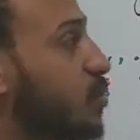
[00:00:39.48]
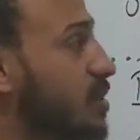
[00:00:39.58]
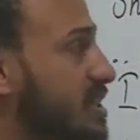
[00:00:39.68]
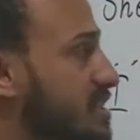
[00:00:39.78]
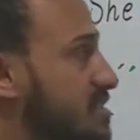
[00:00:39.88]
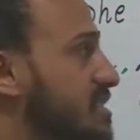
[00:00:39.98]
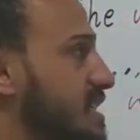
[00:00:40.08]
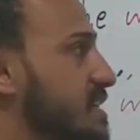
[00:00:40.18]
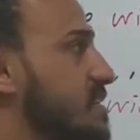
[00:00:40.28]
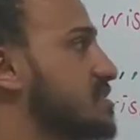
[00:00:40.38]
wouldn't
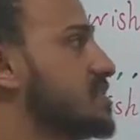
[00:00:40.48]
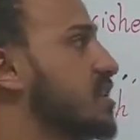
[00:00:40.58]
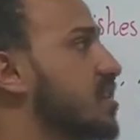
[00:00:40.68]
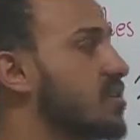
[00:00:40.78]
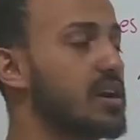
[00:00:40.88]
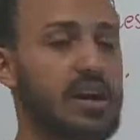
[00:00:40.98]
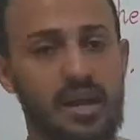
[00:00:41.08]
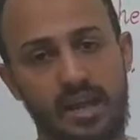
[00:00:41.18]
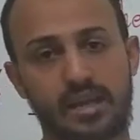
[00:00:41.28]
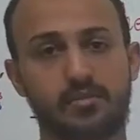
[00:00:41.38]
eat sugar
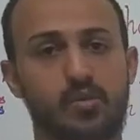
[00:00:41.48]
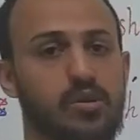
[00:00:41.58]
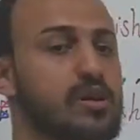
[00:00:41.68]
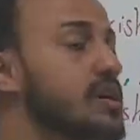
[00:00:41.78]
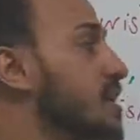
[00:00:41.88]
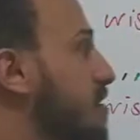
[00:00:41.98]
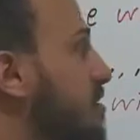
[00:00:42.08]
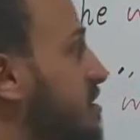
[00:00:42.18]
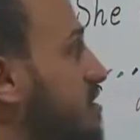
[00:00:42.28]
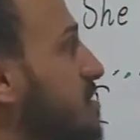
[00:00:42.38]
anymore.
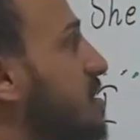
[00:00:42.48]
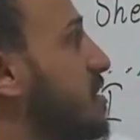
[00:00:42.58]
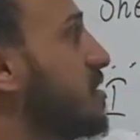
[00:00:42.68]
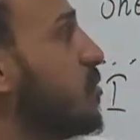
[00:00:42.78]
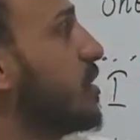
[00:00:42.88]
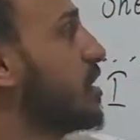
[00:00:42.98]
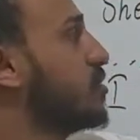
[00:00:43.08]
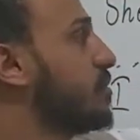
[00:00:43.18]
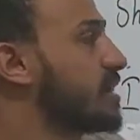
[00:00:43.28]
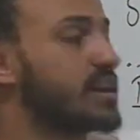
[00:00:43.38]
This is the way you
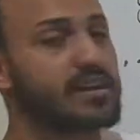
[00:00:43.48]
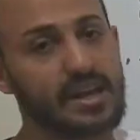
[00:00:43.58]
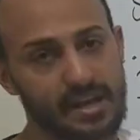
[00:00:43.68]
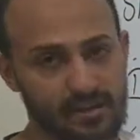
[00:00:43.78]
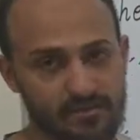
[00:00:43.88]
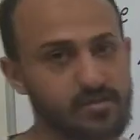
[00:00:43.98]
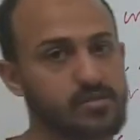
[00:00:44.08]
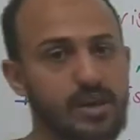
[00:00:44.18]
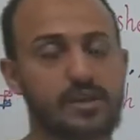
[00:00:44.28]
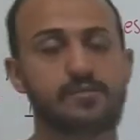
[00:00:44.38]
make it negative,
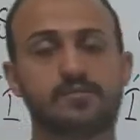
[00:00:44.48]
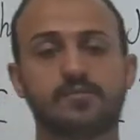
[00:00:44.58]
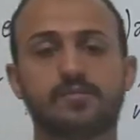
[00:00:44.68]
okay?